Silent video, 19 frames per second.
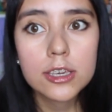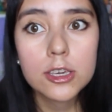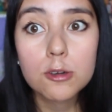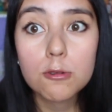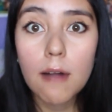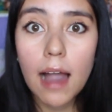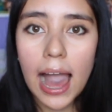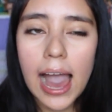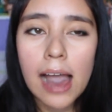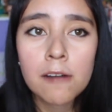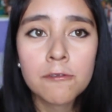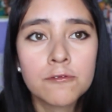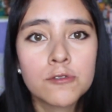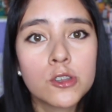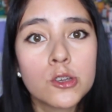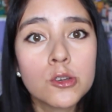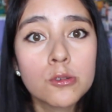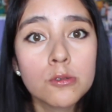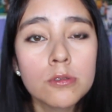you have
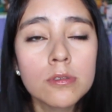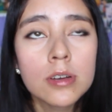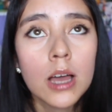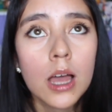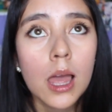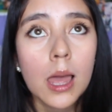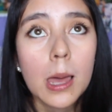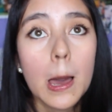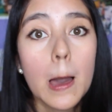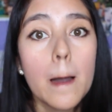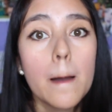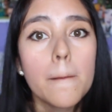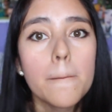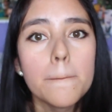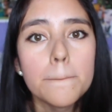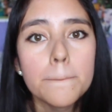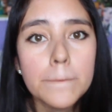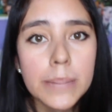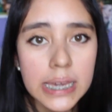to
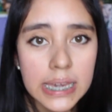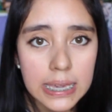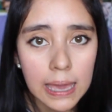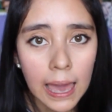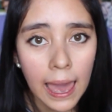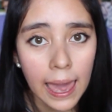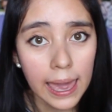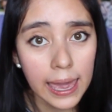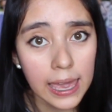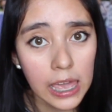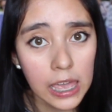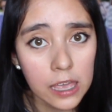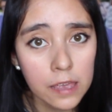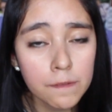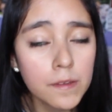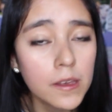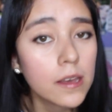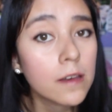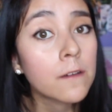
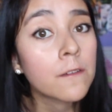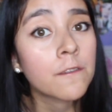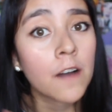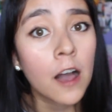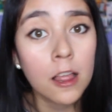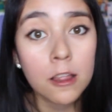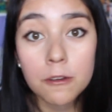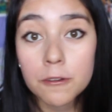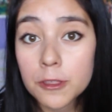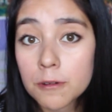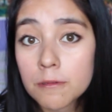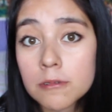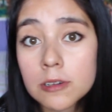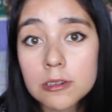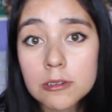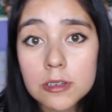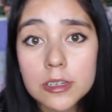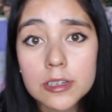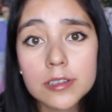behave, follow the
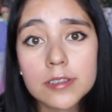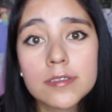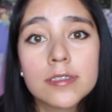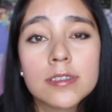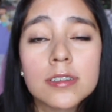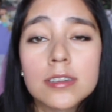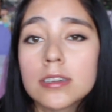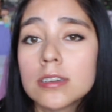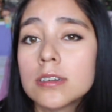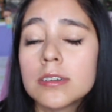rules,